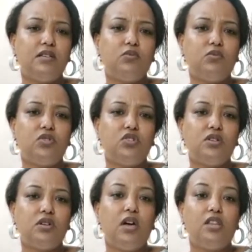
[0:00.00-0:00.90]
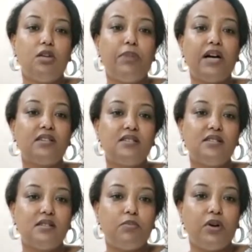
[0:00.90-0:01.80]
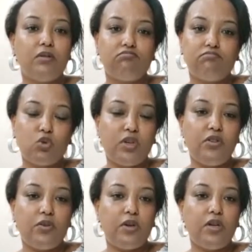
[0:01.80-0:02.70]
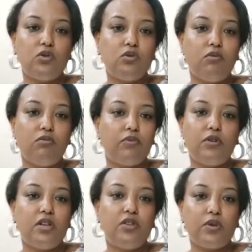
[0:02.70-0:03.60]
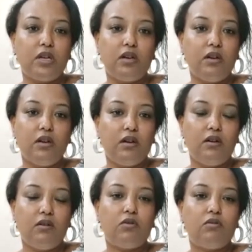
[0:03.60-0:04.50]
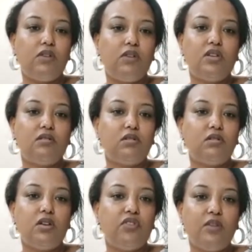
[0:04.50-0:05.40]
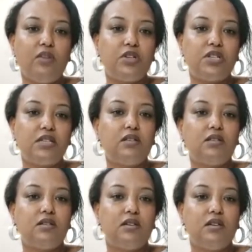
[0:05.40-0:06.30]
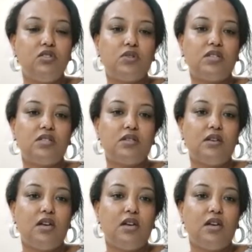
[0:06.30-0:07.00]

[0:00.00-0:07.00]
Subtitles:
which is, the banks is about 23 to 33 or even 35% interest.